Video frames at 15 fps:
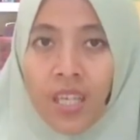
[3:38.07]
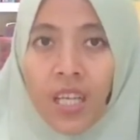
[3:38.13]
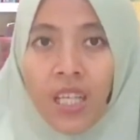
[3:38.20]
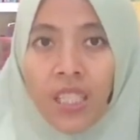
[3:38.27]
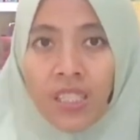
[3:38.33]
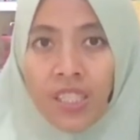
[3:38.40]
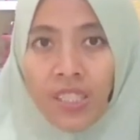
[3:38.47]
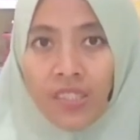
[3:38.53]

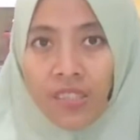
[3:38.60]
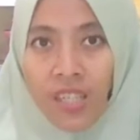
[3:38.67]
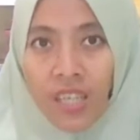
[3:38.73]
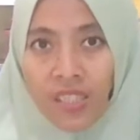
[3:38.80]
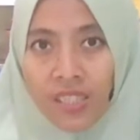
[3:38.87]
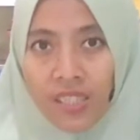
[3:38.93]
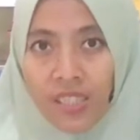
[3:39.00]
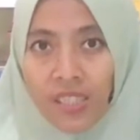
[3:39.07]
Discarding
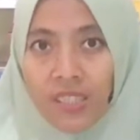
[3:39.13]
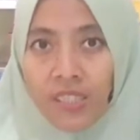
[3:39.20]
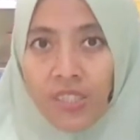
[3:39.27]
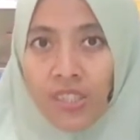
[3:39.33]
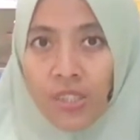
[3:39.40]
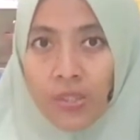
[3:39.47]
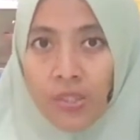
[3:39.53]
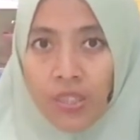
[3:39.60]
the
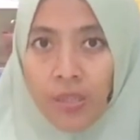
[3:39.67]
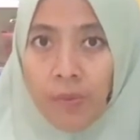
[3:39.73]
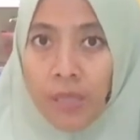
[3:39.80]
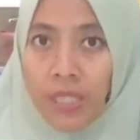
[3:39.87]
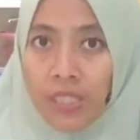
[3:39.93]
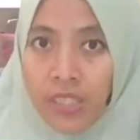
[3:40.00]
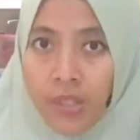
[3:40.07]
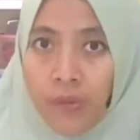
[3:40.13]
chosen
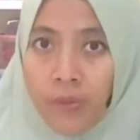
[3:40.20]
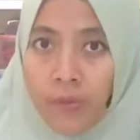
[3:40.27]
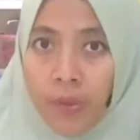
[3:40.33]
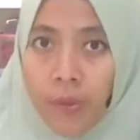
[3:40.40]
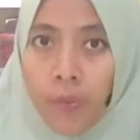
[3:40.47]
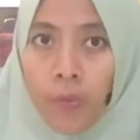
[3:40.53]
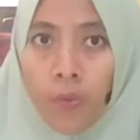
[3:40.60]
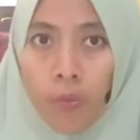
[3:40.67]
material from
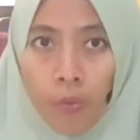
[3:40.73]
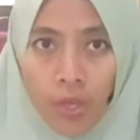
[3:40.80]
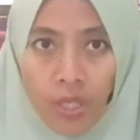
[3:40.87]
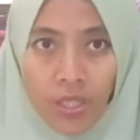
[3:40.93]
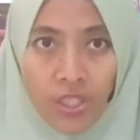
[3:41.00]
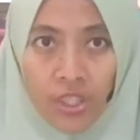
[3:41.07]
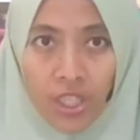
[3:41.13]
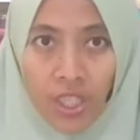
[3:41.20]
one
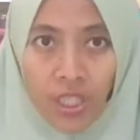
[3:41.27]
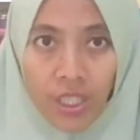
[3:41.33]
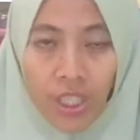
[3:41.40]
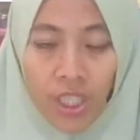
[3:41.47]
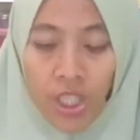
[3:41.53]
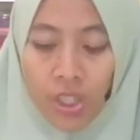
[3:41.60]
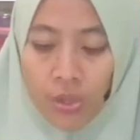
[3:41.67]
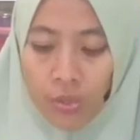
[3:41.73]
jug
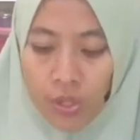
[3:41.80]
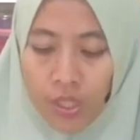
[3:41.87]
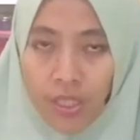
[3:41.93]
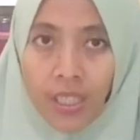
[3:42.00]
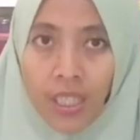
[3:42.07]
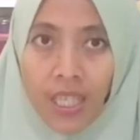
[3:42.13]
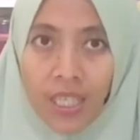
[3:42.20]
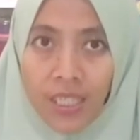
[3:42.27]
into
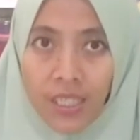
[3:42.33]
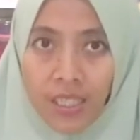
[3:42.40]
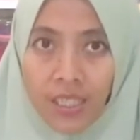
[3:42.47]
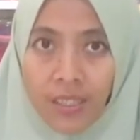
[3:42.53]
another